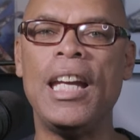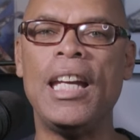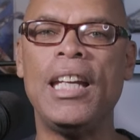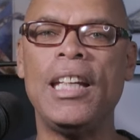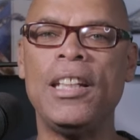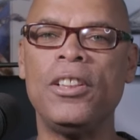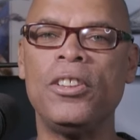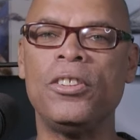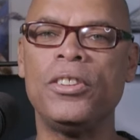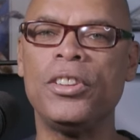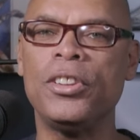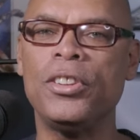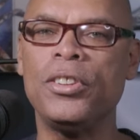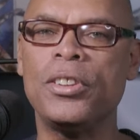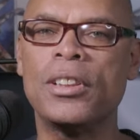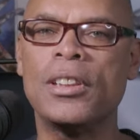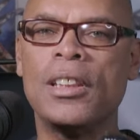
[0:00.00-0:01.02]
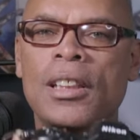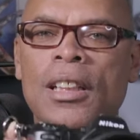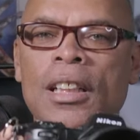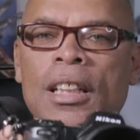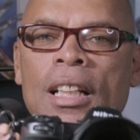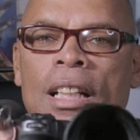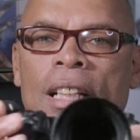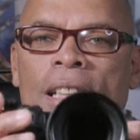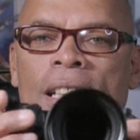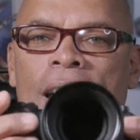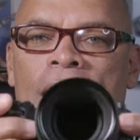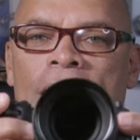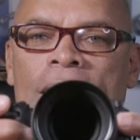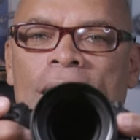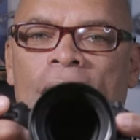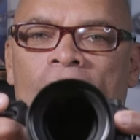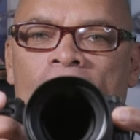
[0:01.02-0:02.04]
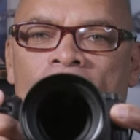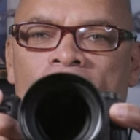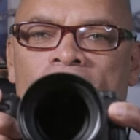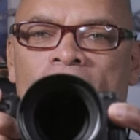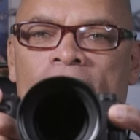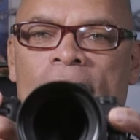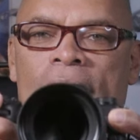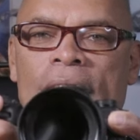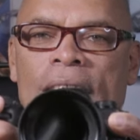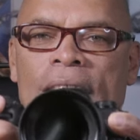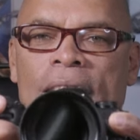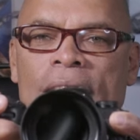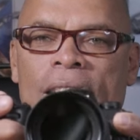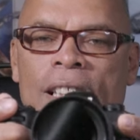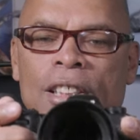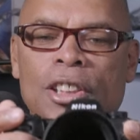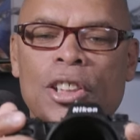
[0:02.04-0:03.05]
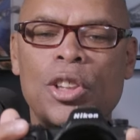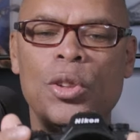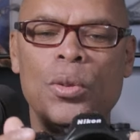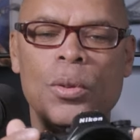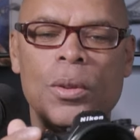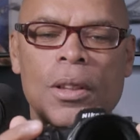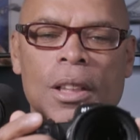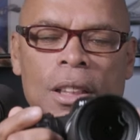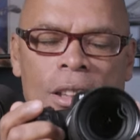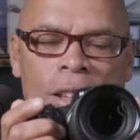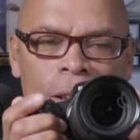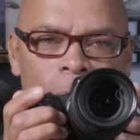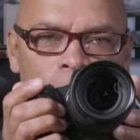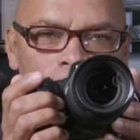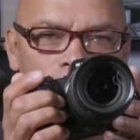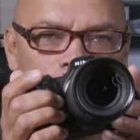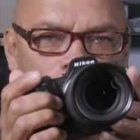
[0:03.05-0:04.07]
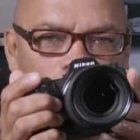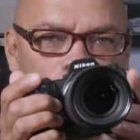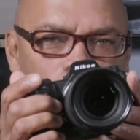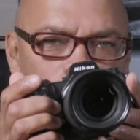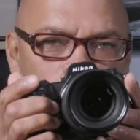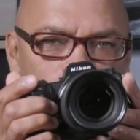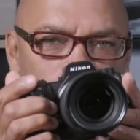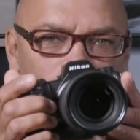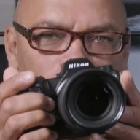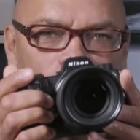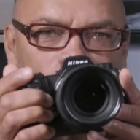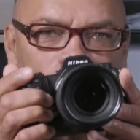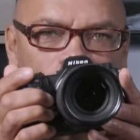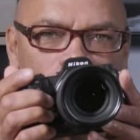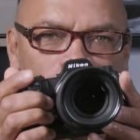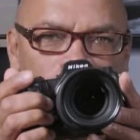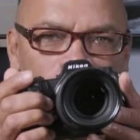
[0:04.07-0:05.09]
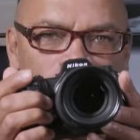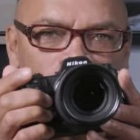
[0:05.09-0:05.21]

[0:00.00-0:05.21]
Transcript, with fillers: introduced the Nikon Z6 III. It smells oh so good.